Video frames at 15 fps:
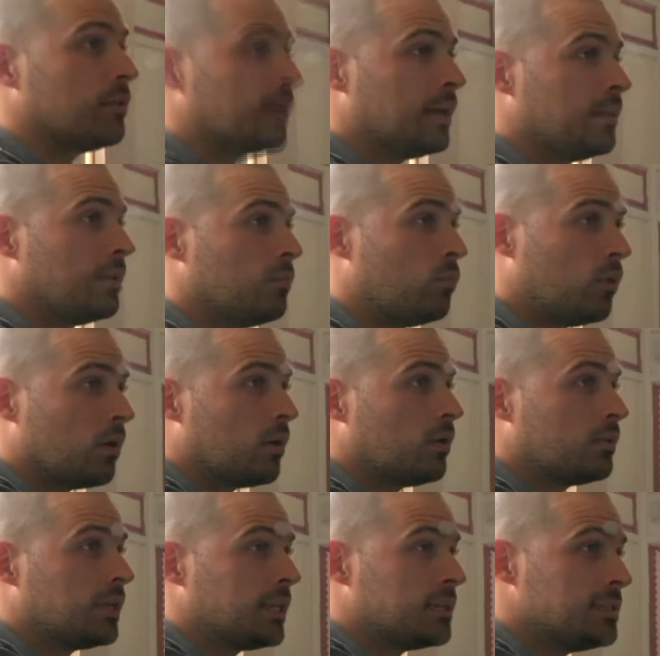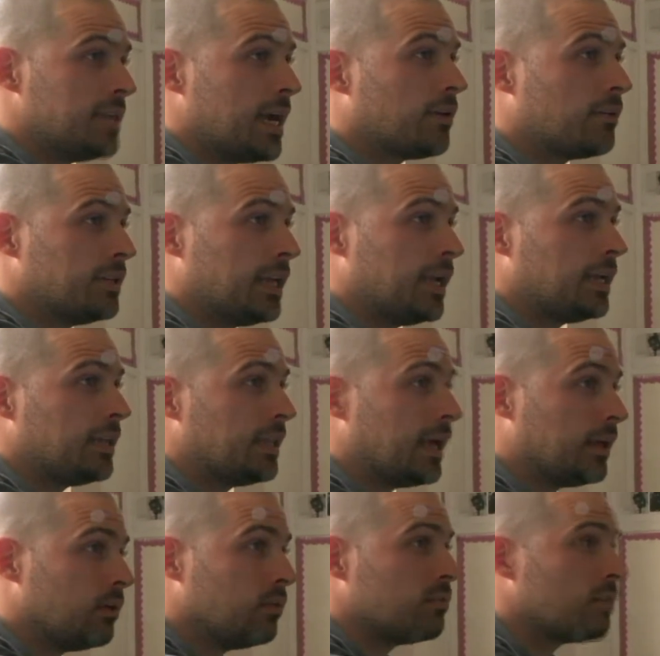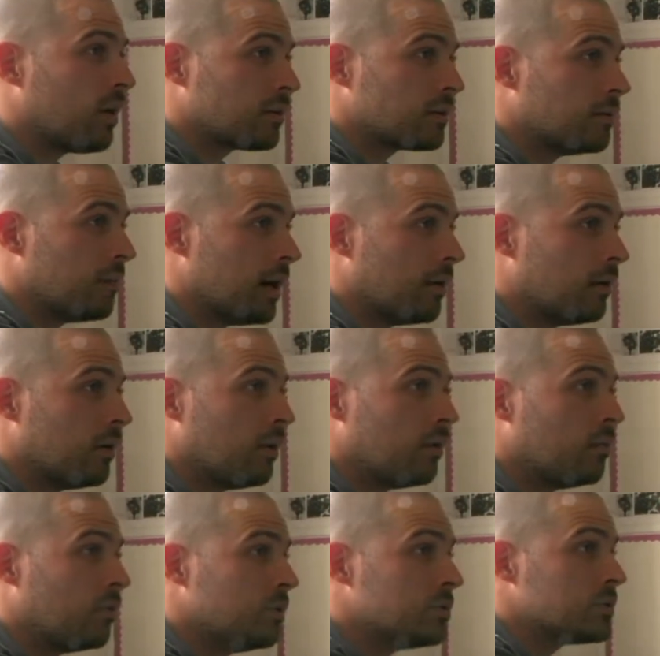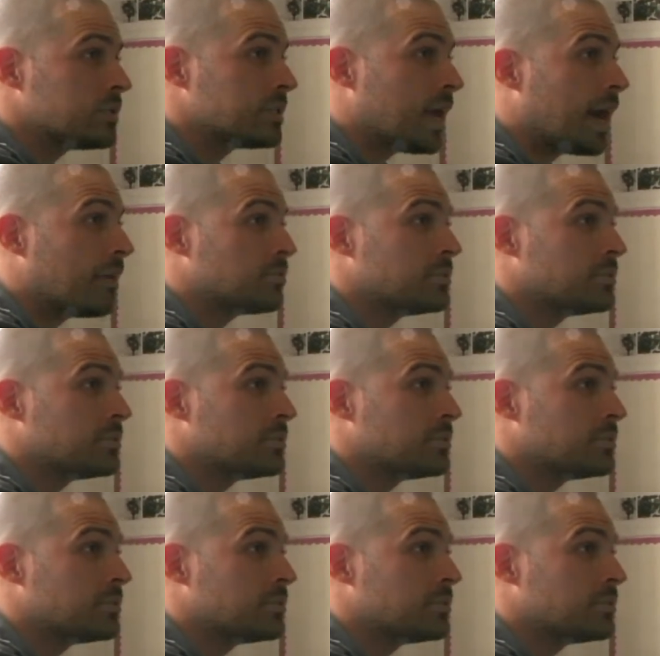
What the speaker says: in the world that is degrading that you talked about, roots stop